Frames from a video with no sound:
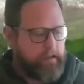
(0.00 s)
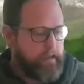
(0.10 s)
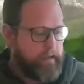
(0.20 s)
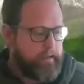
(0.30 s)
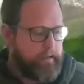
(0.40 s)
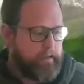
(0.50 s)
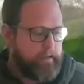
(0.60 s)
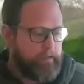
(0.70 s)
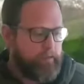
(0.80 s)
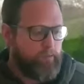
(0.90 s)
and
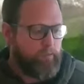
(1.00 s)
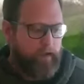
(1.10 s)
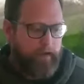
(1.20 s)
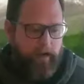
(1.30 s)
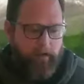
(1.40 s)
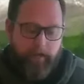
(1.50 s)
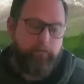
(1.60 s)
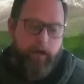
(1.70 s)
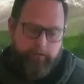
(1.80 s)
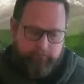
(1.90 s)
how they
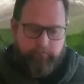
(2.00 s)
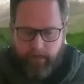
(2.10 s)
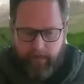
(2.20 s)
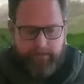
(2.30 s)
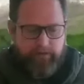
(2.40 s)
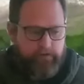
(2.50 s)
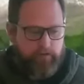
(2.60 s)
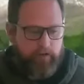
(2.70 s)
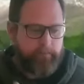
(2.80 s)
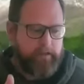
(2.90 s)
might, as you
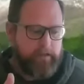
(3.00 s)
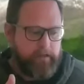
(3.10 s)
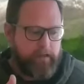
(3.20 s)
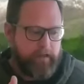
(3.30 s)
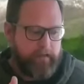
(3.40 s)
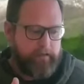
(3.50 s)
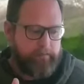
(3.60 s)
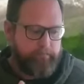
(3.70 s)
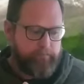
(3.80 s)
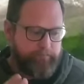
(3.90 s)
described,
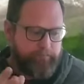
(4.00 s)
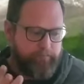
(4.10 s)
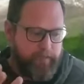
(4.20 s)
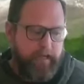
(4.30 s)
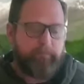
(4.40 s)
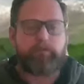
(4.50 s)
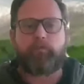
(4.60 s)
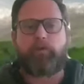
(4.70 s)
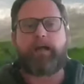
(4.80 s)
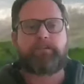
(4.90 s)
be able to
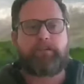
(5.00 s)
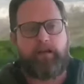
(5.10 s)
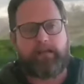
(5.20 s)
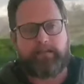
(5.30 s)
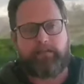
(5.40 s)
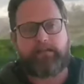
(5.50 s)
rationalize living